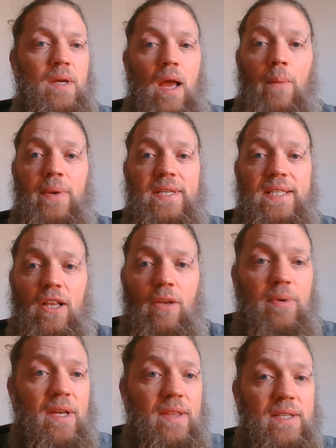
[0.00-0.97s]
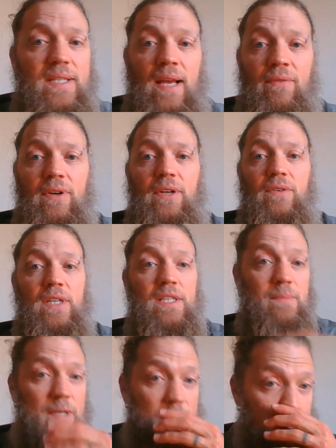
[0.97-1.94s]
And we celebrate this every
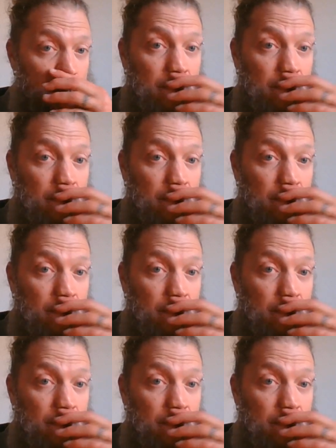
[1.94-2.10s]
Christmas.